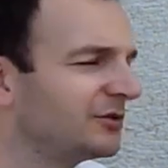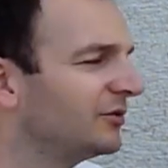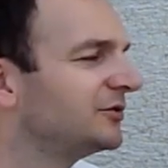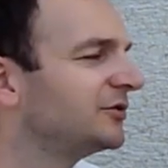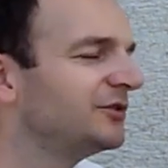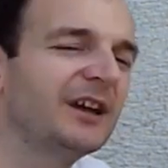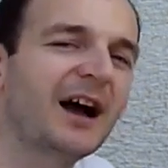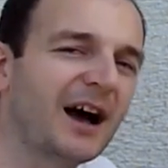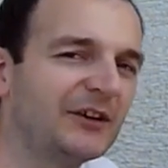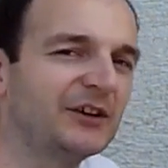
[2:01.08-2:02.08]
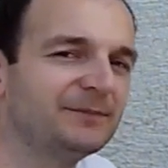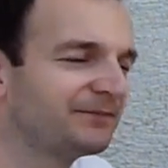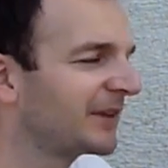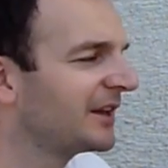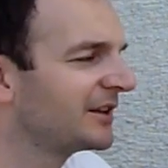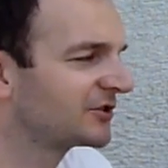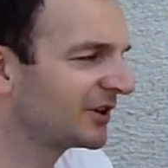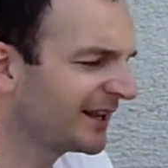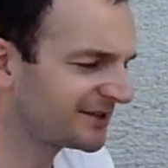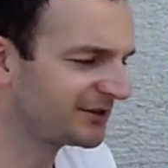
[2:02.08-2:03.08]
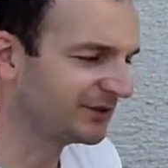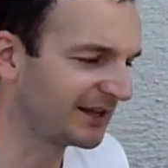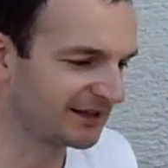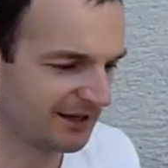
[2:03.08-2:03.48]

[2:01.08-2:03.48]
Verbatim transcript: to, to the other. So let's do that.